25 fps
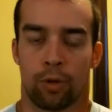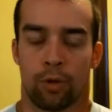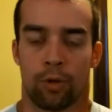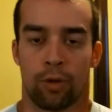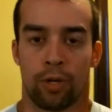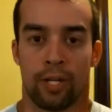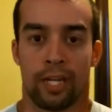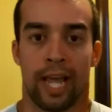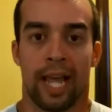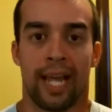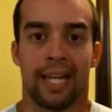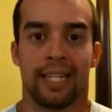
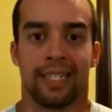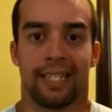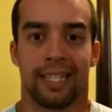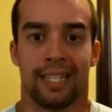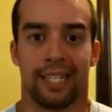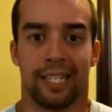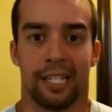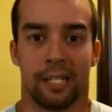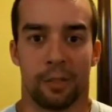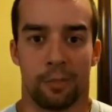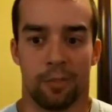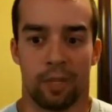create
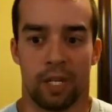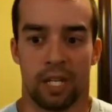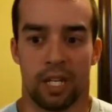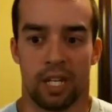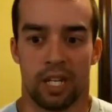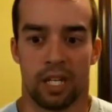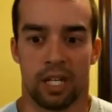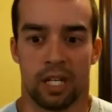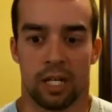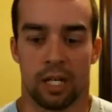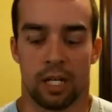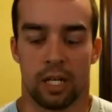in
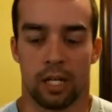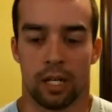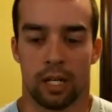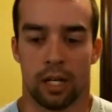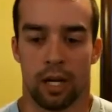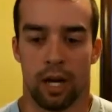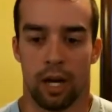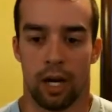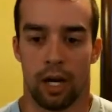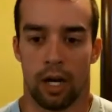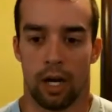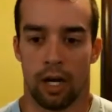me
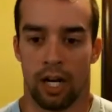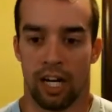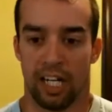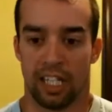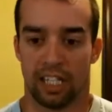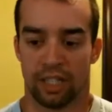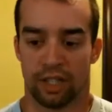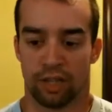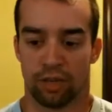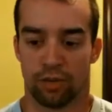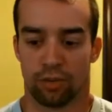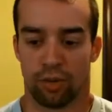
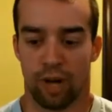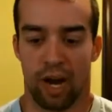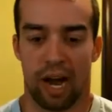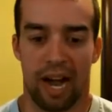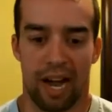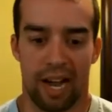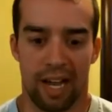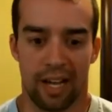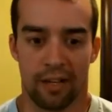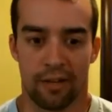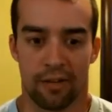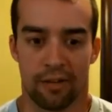a
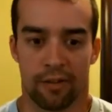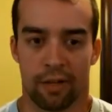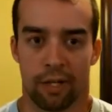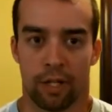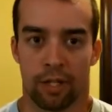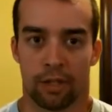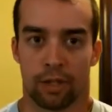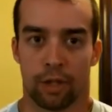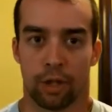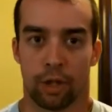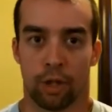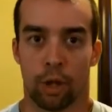drive
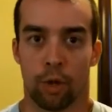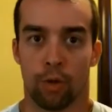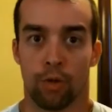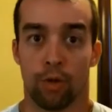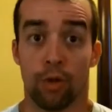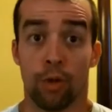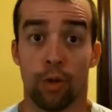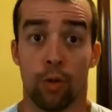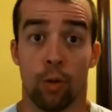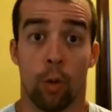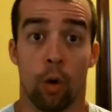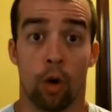to go
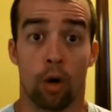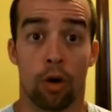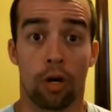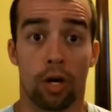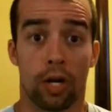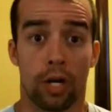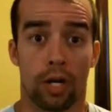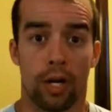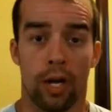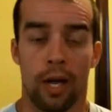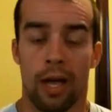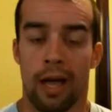do
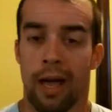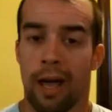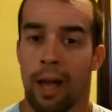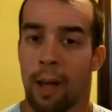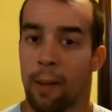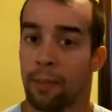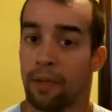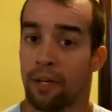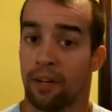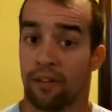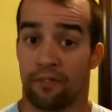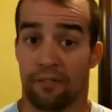work,
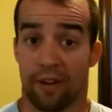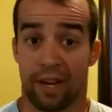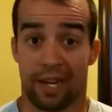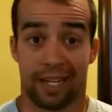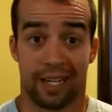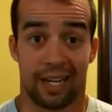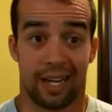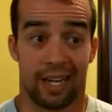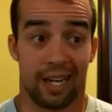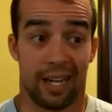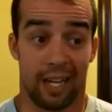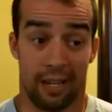but if
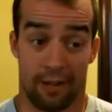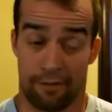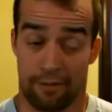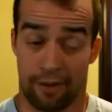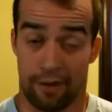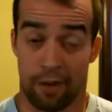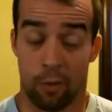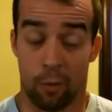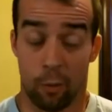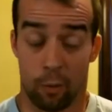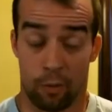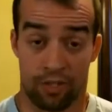
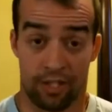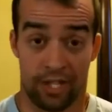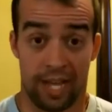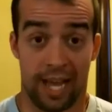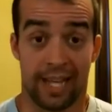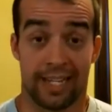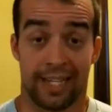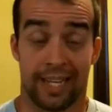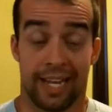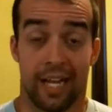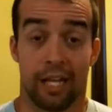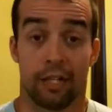I
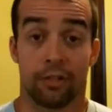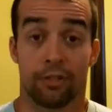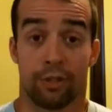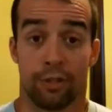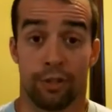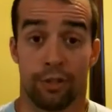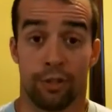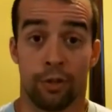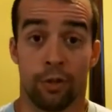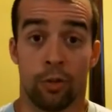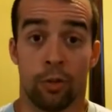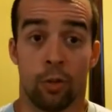sat down
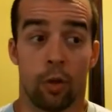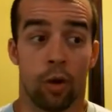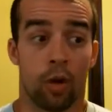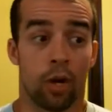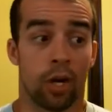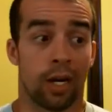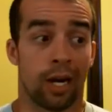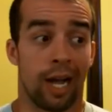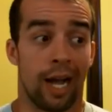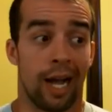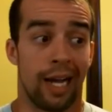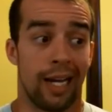to do
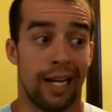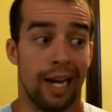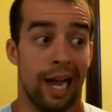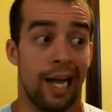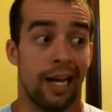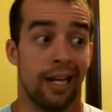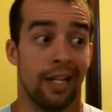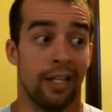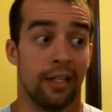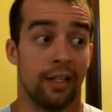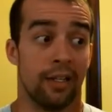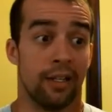work, I
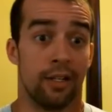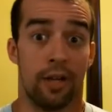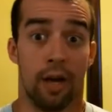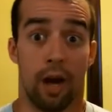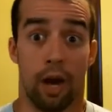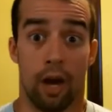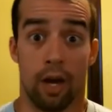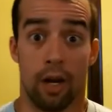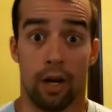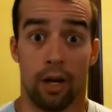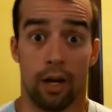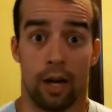got it
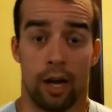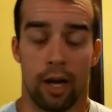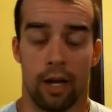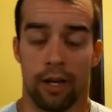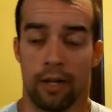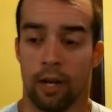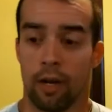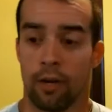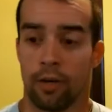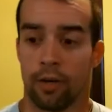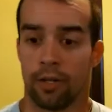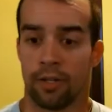done. I
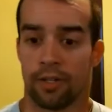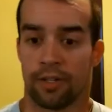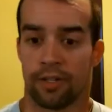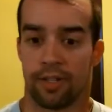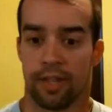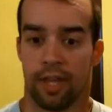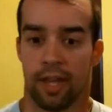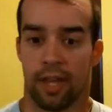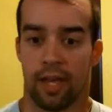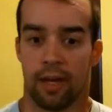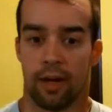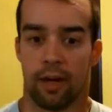
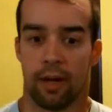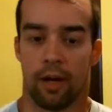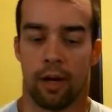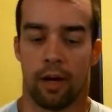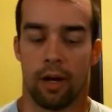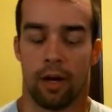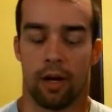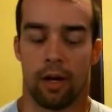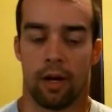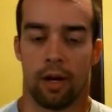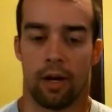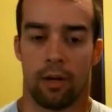noticed that
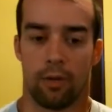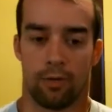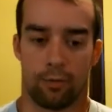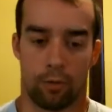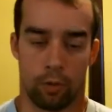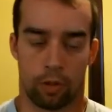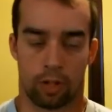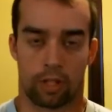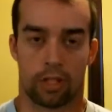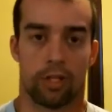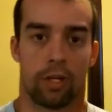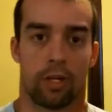I was
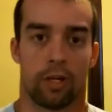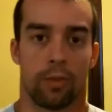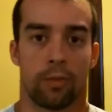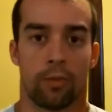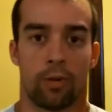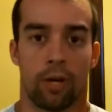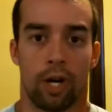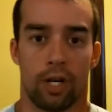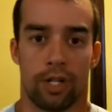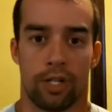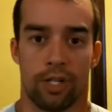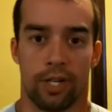working on a
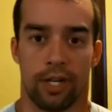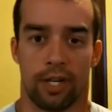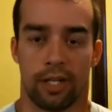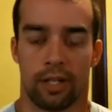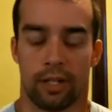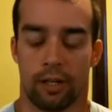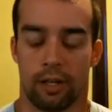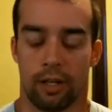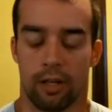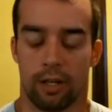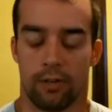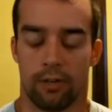
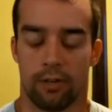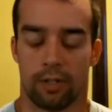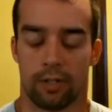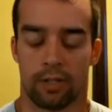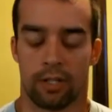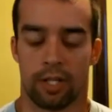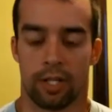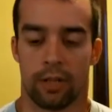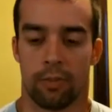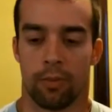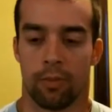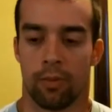project, for
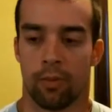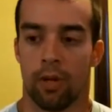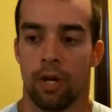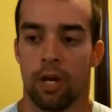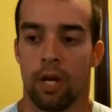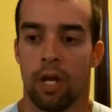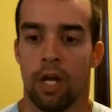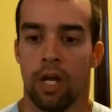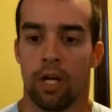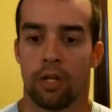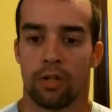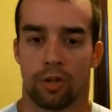example,
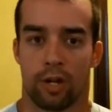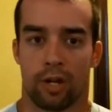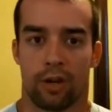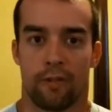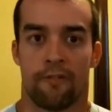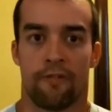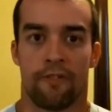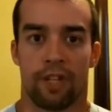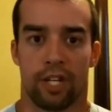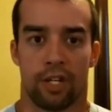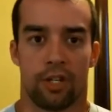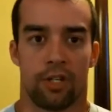
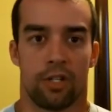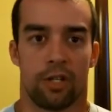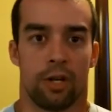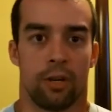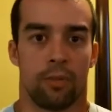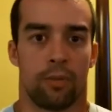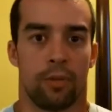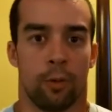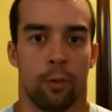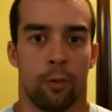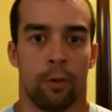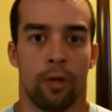trying to finish
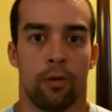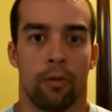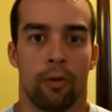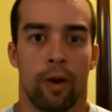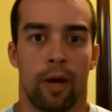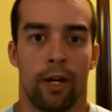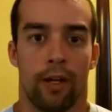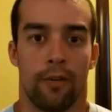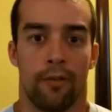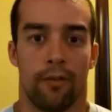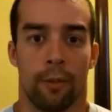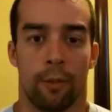up the
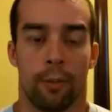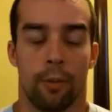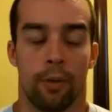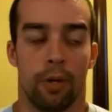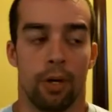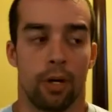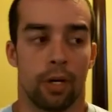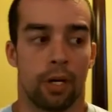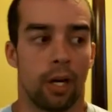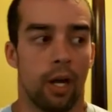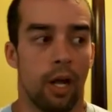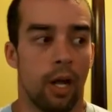rewrite of the
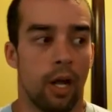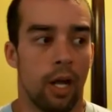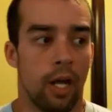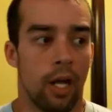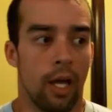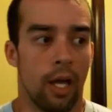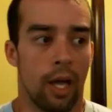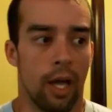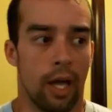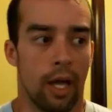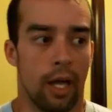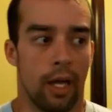book,
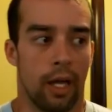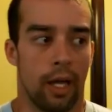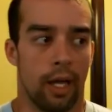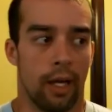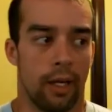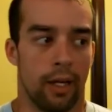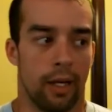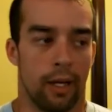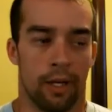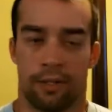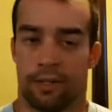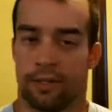
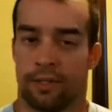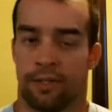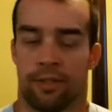and